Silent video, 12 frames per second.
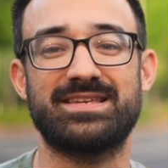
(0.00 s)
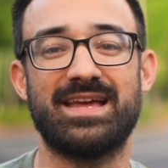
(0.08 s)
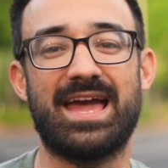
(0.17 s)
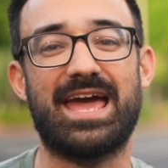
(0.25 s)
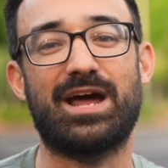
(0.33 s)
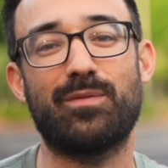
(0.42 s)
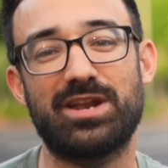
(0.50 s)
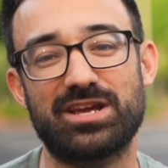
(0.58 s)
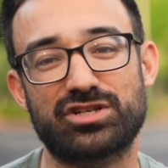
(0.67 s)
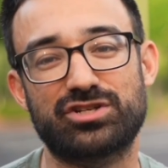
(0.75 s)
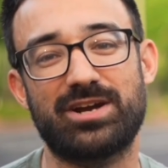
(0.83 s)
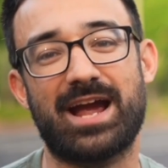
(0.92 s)
and I want to
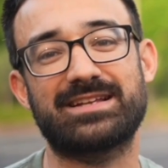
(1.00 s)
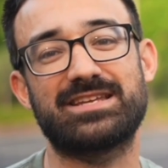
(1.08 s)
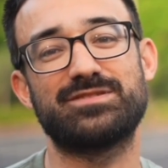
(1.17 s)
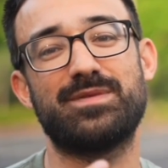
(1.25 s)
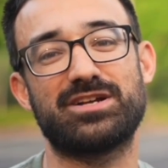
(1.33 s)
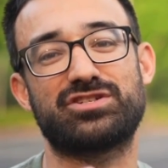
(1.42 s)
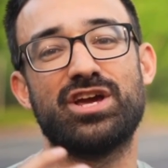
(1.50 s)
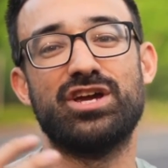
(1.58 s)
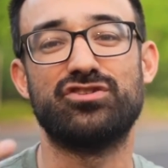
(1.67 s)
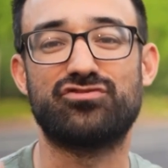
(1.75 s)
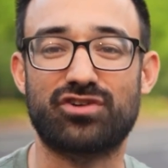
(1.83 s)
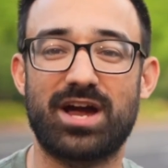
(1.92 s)
extract as much
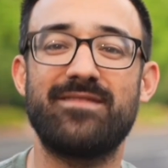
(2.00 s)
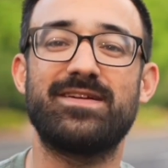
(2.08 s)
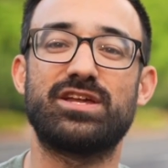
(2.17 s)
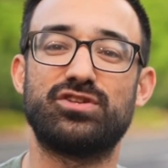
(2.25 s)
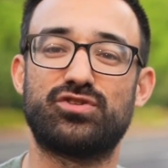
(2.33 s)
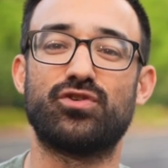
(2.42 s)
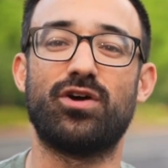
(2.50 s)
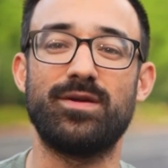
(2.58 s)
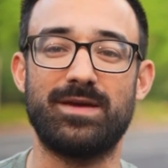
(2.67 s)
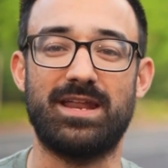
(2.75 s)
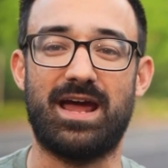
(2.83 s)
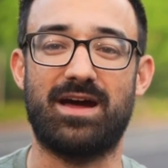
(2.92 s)
driving
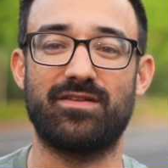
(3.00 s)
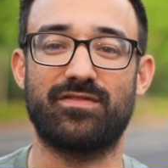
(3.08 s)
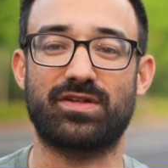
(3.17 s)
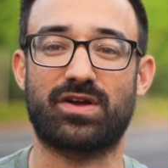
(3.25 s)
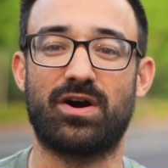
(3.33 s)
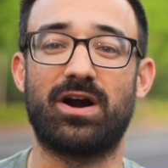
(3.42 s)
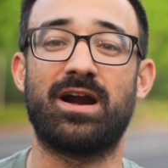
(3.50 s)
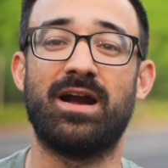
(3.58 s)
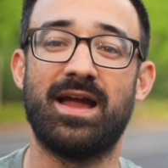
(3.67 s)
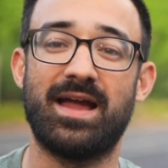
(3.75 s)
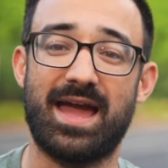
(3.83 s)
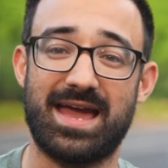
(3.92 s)
enjoyment out of the car
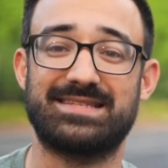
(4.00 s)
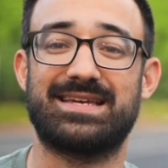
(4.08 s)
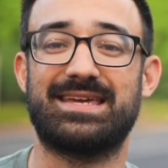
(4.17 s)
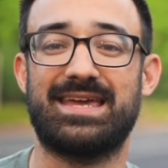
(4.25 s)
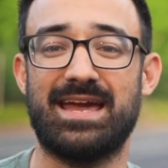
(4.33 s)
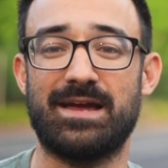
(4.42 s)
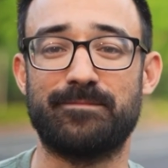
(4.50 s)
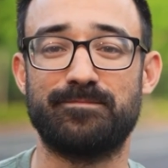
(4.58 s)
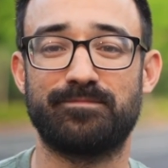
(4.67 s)
as I can.